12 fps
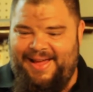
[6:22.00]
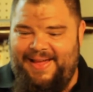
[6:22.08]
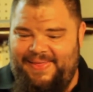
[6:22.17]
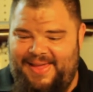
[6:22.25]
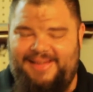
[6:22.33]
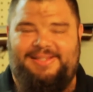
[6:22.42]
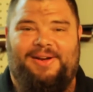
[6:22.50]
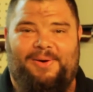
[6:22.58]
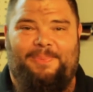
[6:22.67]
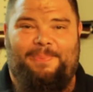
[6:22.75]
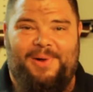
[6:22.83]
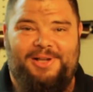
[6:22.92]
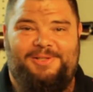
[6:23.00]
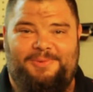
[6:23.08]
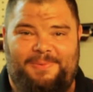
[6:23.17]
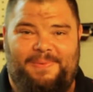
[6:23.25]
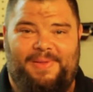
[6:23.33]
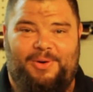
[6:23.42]
that's how much
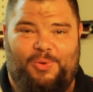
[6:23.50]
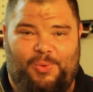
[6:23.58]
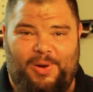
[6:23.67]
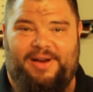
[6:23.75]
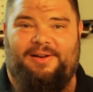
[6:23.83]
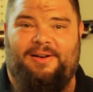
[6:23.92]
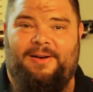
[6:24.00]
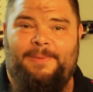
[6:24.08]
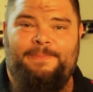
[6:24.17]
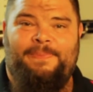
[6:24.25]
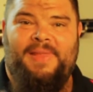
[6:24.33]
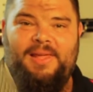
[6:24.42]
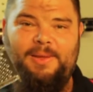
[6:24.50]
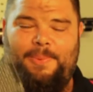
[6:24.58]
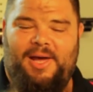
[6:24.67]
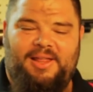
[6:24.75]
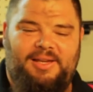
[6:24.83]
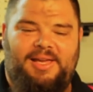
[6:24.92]
quicker the
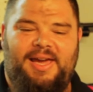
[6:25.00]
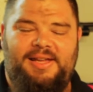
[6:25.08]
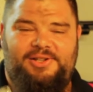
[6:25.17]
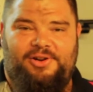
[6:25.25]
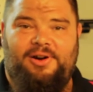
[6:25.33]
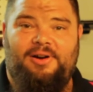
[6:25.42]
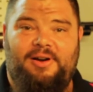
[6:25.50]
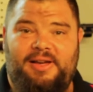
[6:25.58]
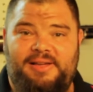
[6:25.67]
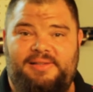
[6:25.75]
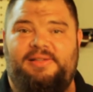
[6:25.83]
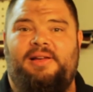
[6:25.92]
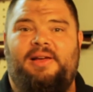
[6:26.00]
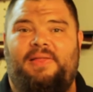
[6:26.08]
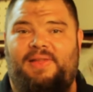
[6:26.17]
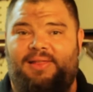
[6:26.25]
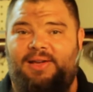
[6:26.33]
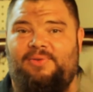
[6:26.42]
pellet gauge R is
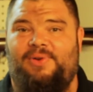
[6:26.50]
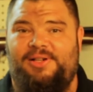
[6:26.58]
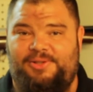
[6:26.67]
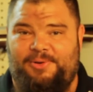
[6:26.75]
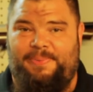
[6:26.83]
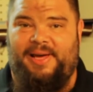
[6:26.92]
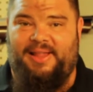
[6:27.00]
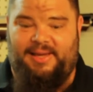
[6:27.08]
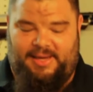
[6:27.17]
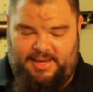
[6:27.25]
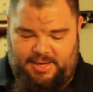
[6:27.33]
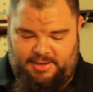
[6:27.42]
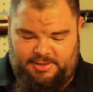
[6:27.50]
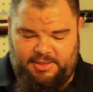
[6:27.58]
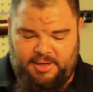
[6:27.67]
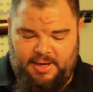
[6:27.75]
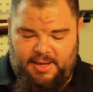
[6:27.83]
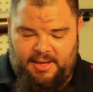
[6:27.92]
than the original pellet
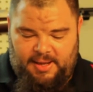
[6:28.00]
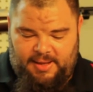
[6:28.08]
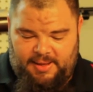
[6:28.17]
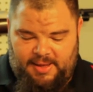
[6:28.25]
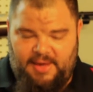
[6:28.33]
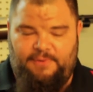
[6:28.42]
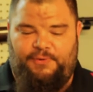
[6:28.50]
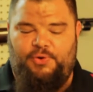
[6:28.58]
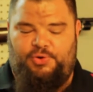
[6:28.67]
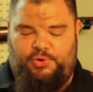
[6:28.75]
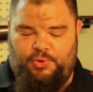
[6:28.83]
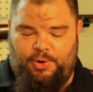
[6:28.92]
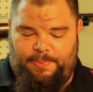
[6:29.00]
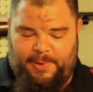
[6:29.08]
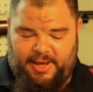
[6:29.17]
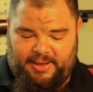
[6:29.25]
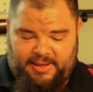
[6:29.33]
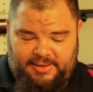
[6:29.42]
gauge. If you sort
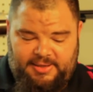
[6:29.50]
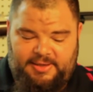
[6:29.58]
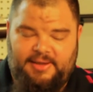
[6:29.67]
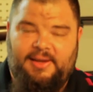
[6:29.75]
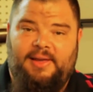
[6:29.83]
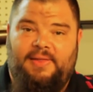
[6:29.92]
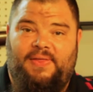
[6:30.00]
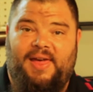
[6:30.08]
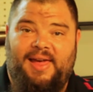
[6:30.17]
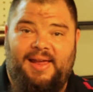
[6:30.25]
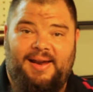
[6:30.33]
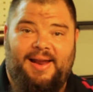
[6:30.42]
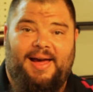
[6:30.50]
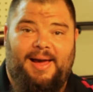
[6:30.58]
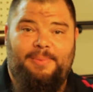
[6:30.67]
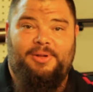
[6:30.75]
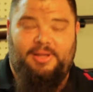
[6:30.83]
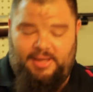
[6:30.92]
pellets, then
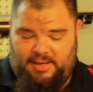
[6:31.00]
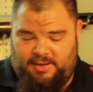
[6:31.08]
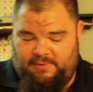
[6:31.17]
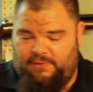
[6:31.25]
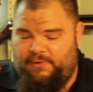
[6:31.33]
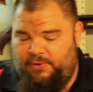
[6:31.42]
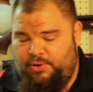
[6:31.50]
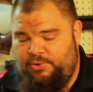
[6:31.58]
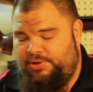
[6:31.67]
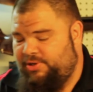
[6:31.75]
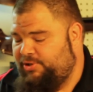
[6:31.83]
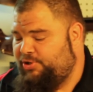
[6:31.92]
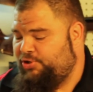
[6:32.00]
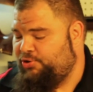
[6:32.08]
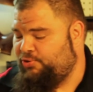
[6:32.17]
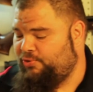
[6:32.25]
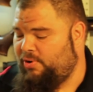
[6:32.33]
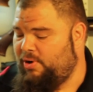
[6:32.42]
I believe you should
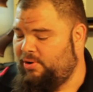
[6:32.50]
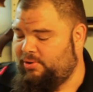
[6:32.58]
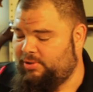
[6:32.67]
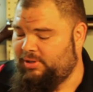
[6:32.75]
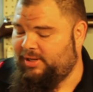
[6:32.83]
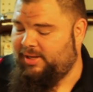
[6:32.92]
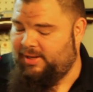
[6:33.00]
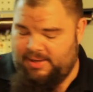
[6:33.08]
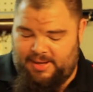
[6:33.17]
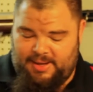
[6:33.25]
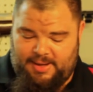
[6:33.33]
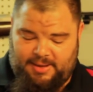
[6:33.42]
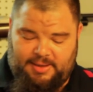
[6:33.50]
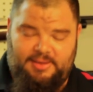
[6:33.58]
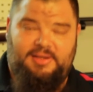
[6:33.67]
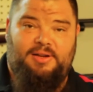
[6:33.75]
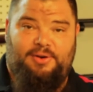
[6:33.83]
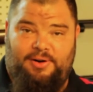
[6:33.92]
strongly
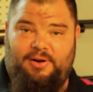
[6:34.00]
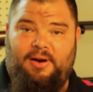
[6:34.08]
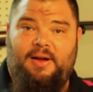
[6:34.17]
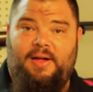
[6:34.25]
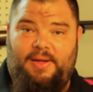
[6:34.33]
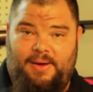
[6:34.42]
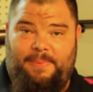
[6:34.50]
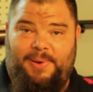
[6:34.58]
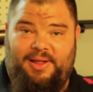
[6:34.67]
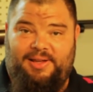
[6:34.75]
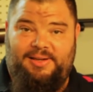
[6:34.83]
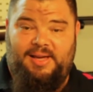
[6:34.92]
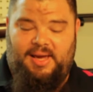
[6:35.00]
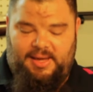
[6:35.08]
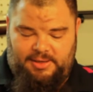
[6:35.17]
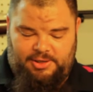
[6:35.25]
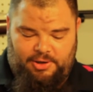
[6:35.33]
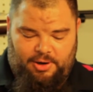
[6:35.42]
consider a pellet
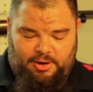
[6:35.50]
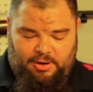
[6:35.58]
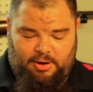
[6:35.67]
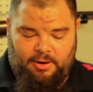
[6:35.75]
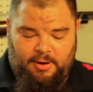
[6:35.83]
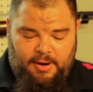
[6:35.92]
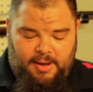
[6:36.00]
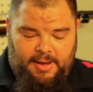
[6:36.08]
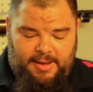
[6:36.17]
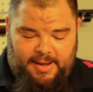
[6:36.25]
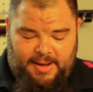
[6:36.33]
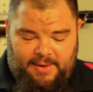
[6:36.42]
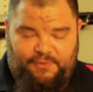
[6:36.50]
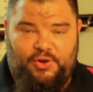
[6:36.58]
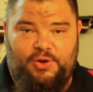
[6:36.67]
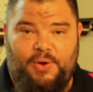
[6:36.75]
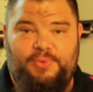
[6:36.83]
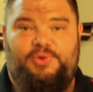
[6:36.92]
gauge R. If you
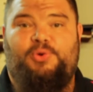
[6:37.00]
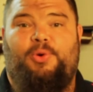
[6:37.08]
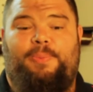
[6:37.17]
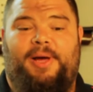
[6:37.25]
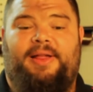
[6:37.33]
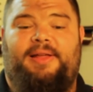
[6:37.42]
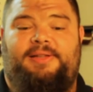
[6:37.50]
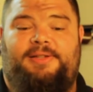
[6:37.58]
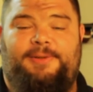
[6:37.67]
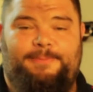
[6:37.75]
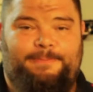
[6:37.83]
don't sort pellets,